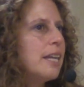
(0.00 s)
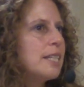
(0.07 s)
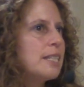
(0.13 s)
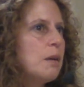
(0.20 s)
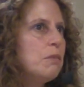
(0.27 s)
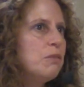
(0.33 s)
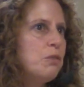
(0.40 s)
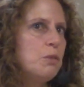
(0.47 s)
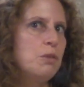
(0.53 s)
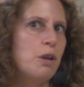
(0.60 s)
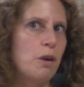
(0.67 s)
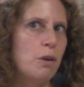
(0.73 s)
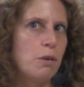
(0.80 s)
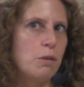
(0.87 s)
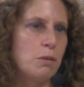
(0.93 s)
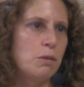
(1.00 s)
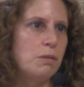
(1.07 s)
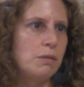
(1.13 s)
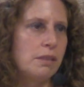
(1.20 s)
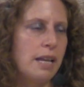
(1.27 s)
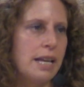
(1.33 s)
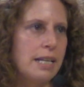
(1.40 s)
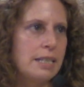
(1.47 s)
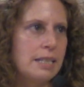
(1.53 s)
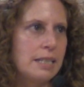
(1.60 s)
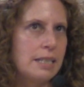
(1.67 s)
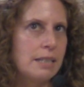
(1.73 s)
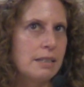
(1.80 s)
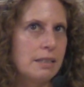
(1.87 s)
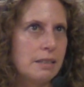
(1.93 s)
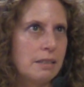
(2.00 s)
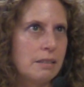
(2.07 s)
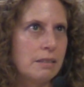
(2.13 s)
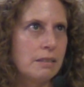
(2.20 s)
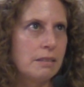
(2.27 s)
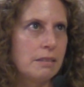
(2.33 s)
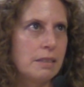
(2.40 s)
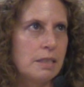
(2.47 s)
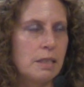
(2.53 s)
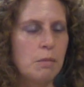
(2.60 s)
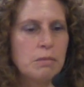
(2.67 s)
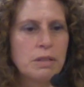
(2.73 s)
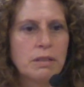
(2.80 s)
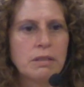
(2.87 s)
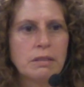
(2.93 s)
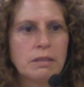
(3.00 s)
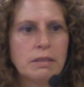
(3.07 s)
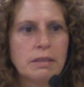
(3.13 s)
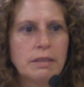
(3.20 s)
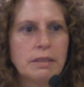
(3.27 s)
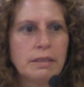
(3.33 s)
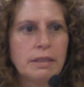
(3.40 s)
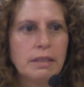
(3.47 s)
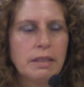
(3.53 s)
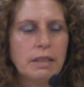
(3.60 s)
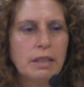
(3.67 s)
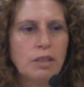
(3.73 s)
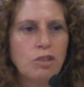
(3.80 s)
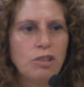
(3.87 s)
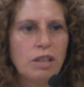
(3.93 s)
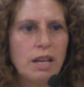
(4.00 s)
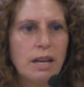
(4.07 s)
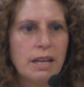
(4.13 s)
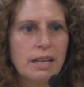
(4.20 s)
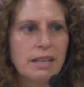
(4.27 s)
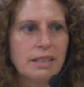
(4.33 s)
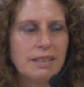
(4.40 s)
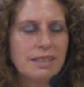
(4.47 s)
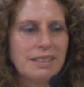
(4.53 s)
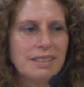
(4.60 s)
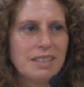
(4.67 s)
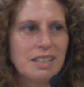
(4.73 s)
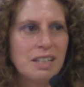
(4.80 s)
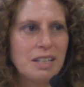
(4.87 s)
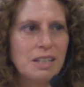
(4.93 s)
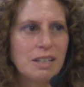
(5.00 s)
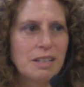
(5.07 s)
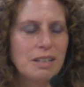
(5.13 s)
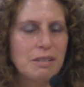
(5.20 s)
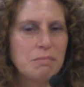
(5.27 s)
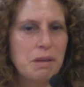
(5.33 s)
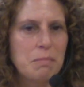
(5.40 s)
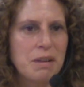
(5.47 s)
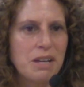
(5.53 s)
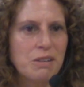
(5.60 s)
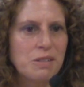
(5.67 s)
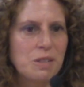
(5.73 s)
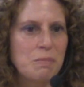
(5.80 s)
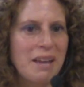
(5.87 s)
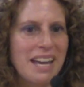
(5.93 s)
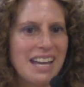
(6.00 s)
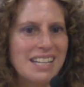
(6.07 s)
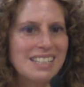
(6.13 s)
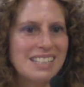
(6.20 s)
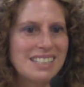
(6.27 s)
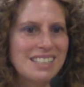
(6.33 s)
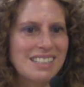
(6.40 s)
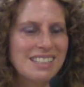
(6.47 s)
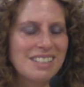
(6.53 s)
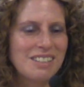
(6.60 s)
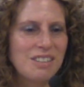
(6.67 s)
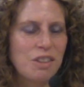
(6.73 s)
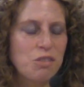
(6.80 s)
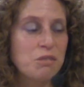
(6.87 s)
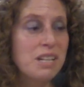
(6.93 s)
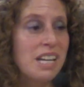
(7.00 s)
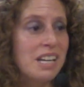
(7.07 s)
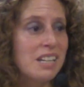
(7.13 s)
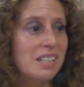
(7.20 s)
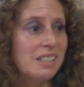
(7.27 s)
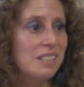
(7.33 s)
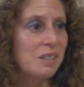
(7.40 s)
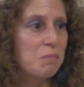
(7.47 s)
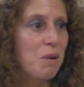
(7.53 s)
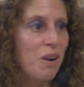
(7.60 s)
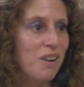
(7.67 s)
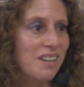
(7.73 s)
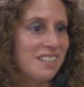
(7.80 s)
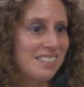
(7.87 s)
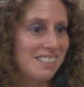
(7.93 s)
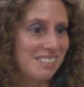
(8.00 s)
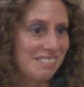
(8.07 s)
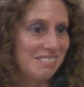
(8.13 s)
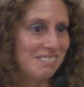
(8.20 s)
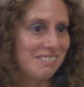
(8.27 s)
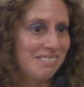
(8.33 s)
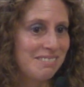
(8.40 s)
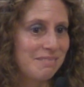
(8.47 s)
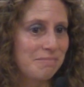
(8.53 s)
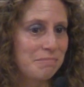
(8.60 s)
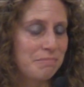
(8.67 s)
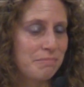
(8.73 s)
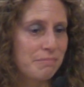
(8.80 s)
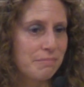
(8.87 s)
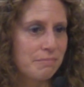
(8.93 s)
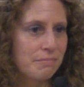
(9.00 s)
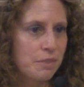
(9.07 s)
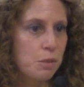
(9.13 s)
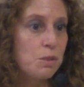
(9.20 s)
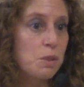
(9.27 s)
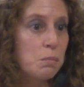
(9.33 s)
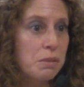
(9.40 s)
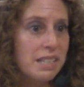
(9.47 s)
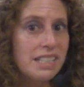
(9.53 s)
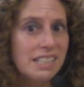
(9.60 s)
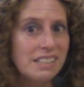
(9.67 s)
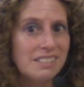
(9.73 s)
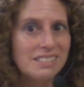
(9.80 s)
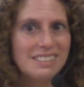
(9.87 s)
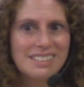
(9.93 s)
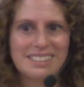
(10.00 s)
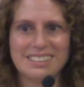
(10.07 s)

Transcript: Some of you know, last summer in July, my parents passed 3 days apart. It was a big deal.